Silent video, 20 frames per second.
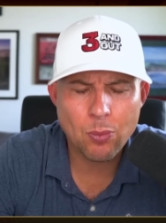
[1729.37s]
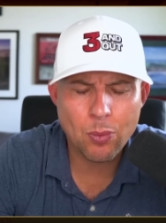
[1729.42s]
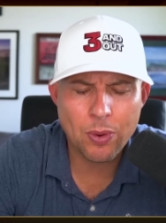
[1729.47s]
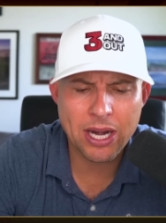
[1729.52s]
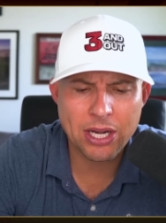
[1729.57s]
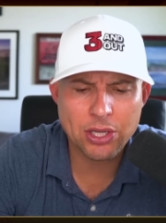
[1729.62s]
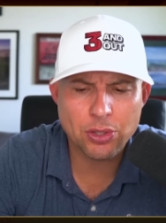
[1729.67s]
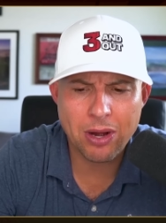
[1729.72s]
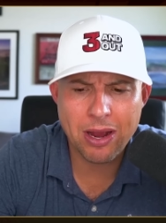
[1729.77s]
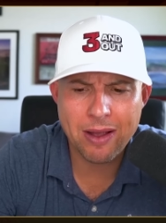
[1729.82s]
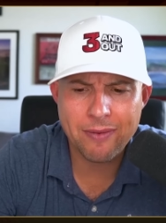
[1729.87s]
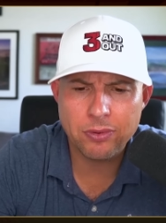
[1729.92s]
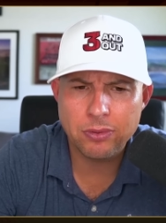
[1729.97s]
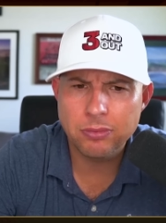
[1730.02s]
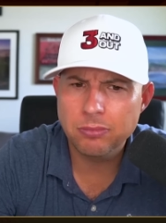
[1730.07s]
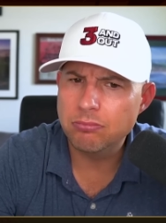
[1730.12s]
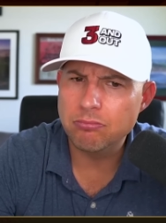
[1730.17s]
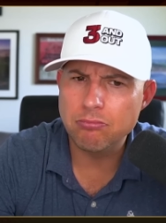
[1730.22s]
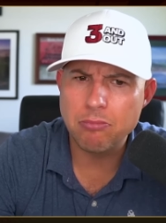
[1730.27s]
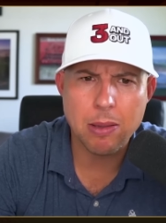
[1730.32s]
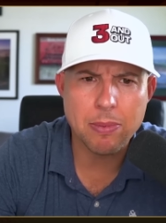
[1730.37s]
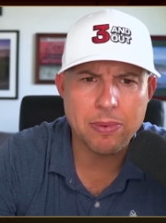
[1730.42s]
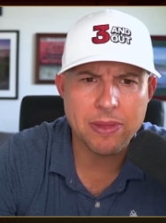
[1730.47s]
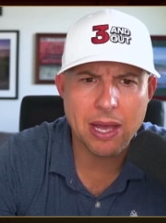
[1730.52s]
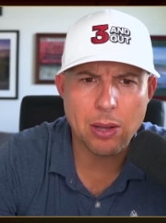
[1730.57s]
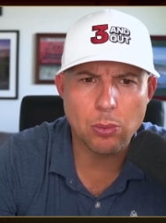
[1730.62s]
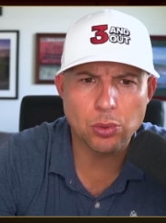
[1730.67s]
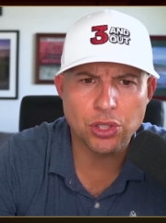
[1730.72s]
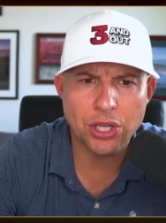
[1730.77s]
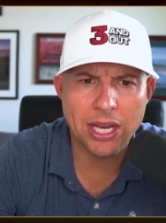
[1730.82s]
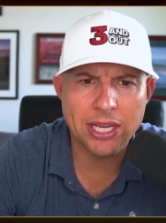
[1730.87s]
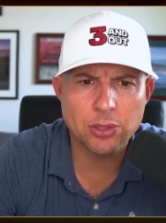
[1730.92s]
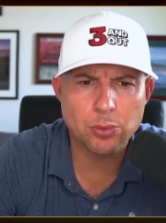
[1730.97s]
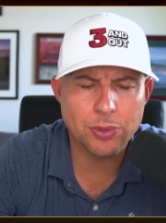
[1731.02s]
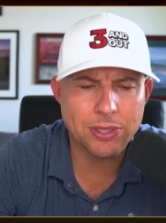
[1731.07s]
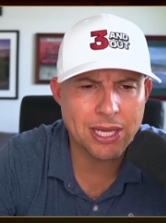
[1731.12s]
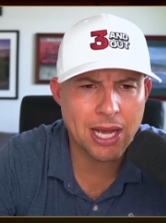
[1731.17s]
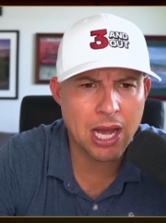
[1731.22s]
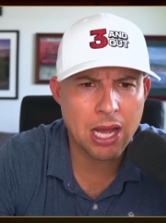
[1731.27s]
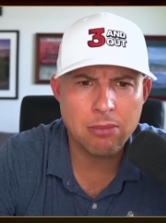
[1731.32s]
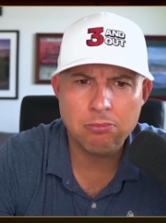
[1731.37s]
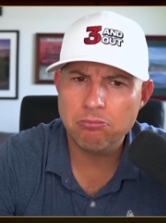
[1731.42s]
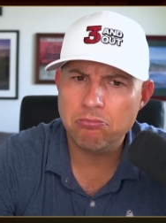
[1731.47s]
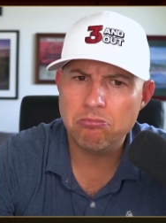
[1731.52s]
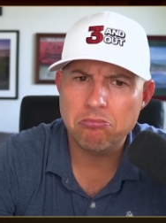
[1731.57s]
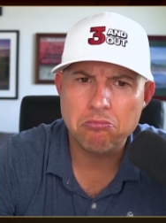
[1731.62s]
when I travel. Maybe that will change with time.